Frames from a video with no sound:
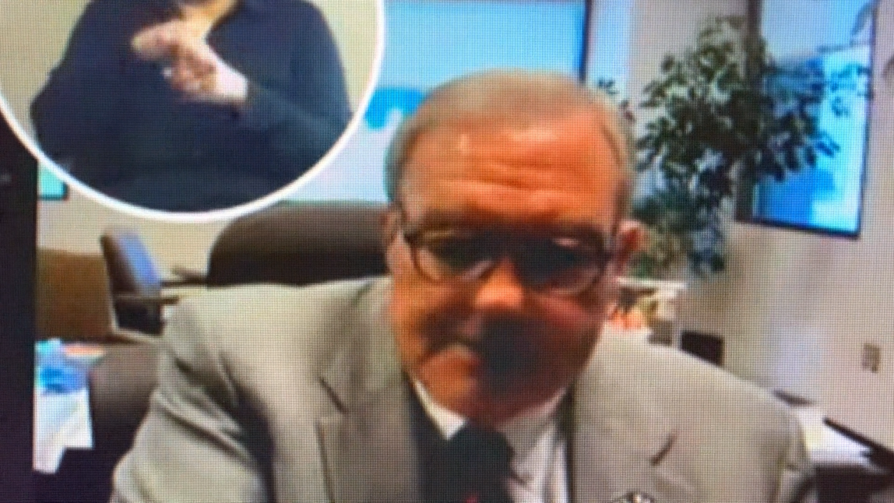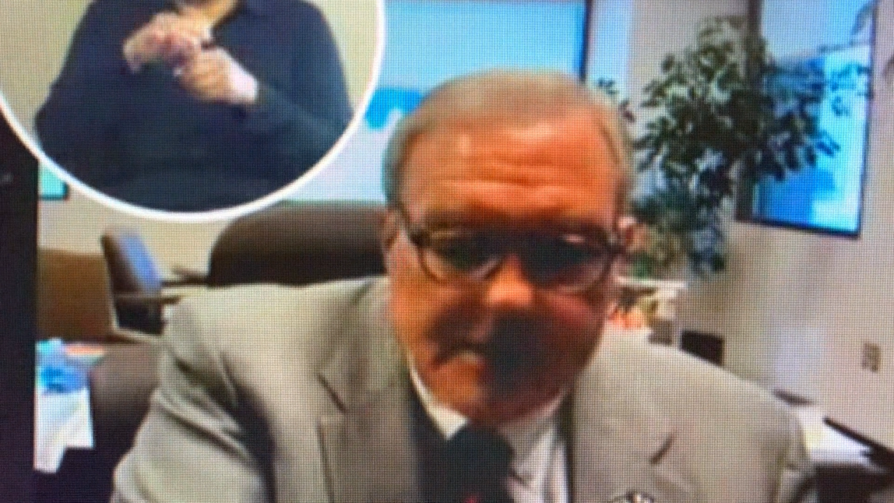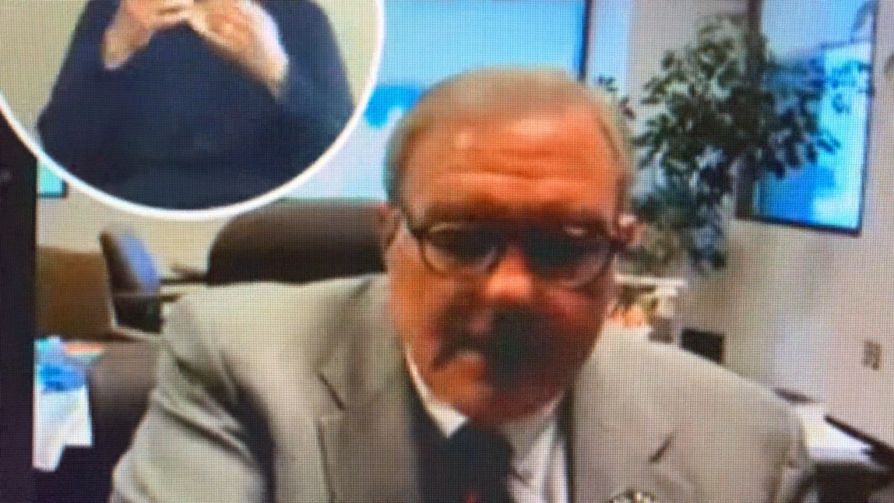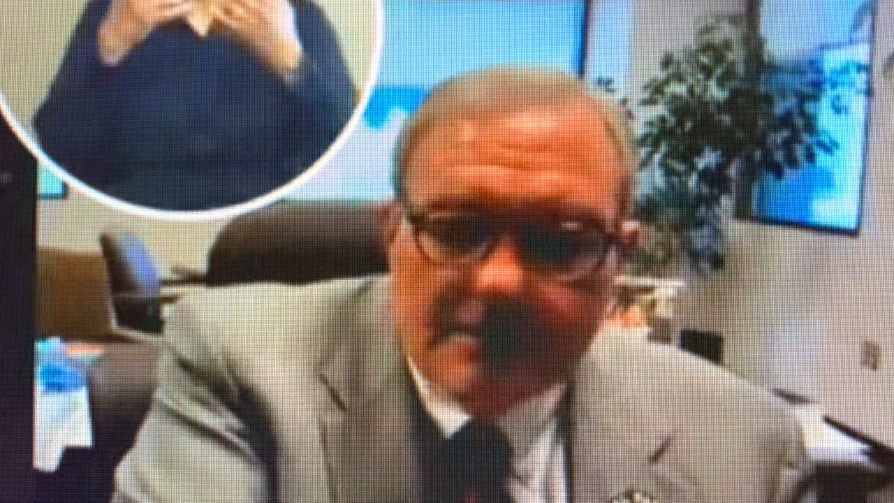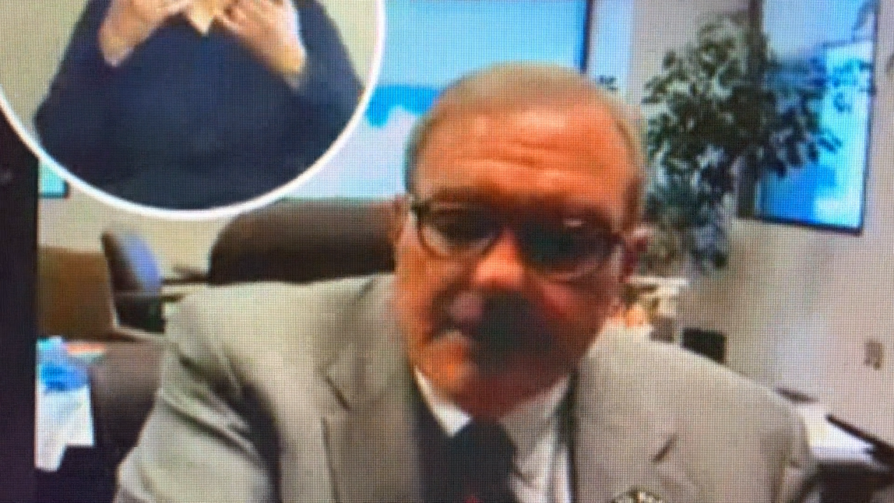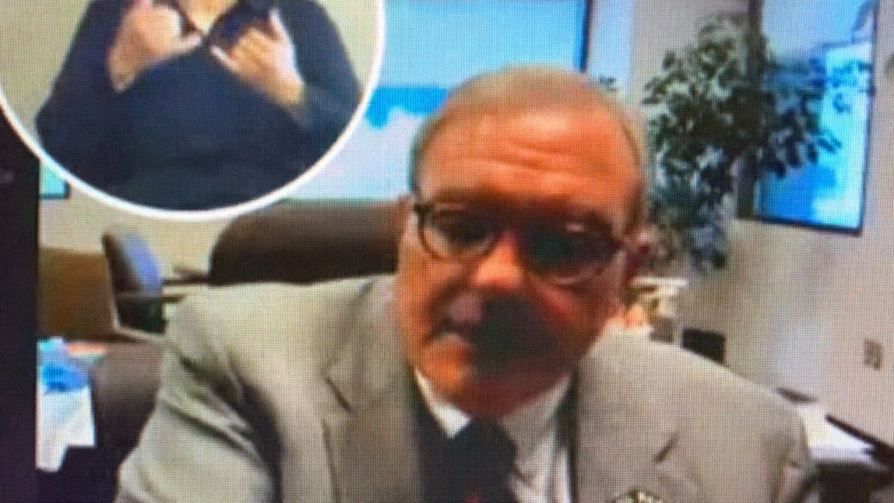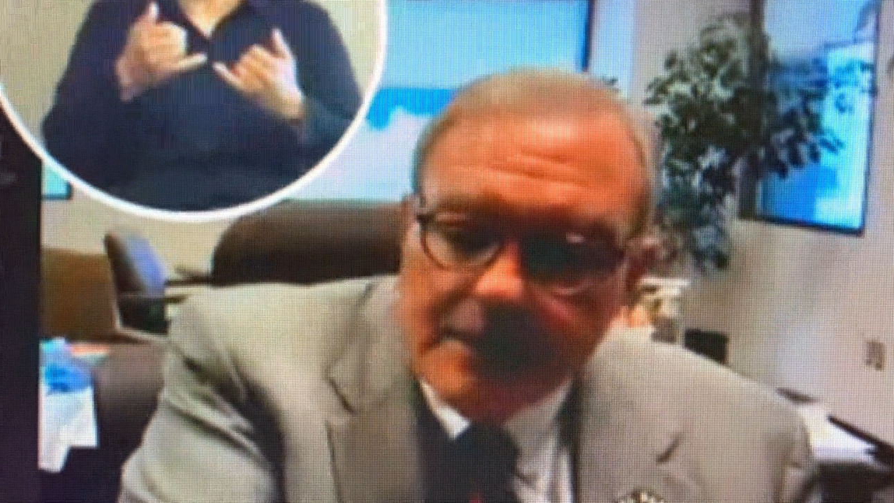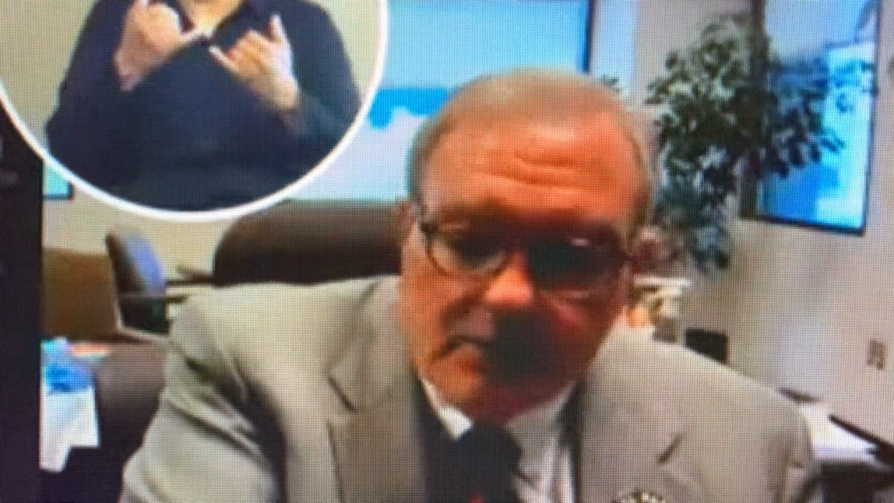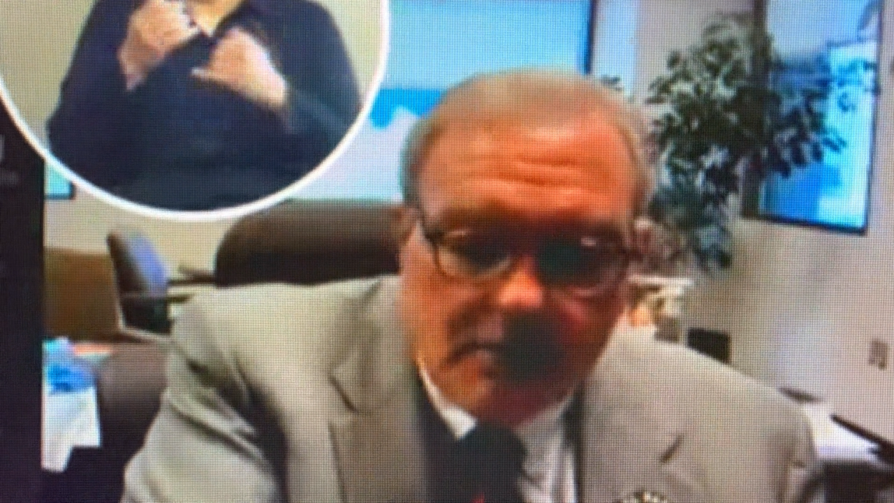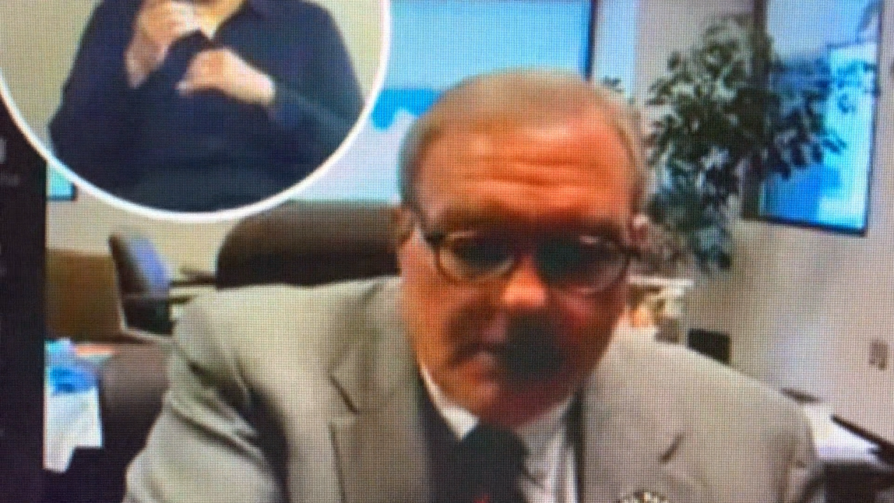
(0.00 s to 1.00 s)
as an
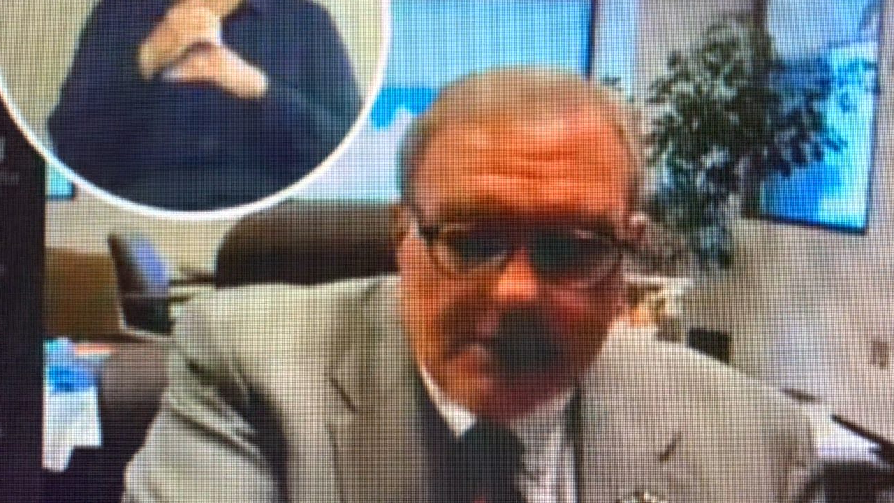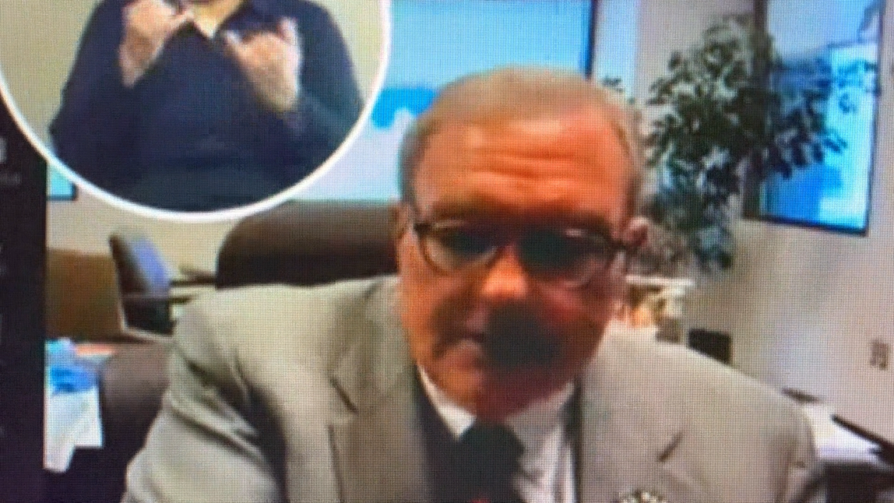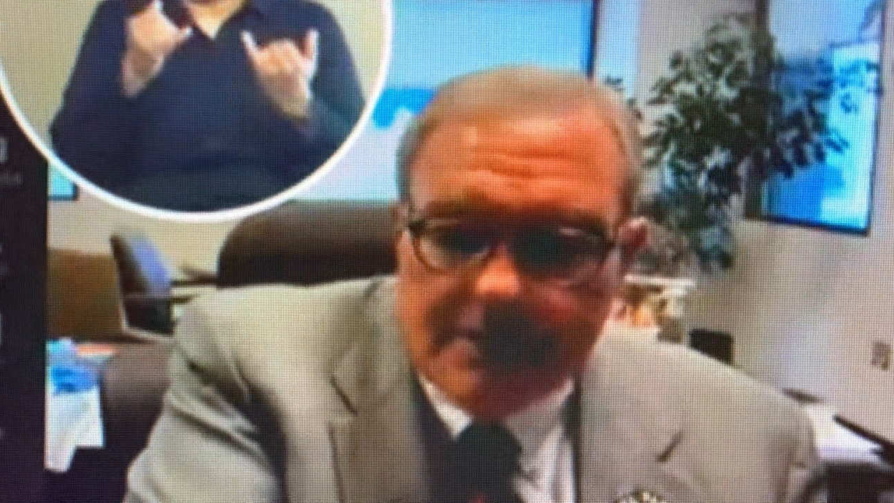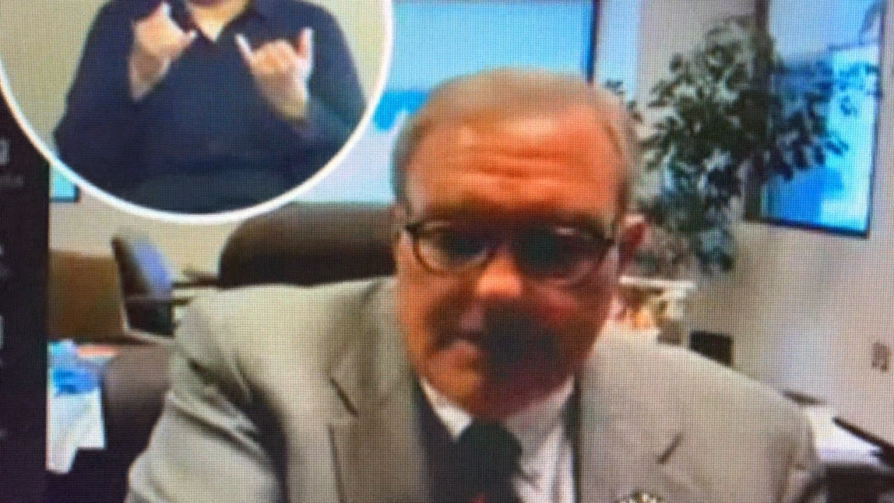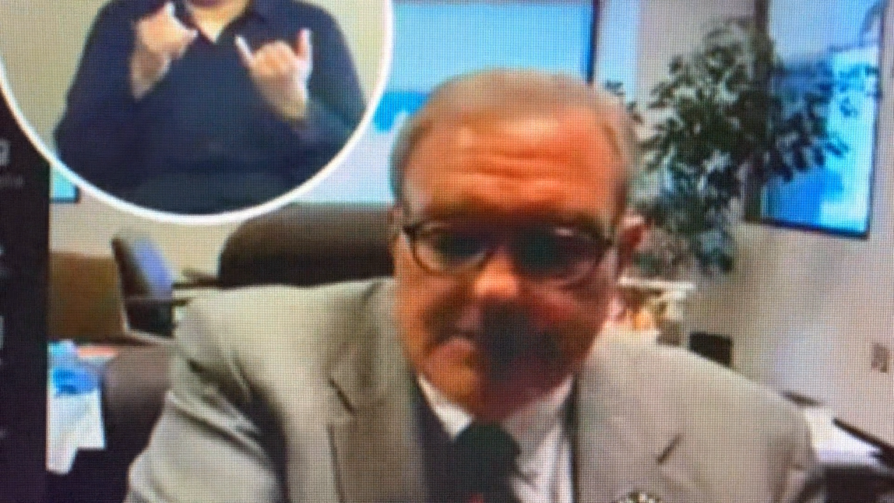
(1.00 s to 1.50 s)
item anyway.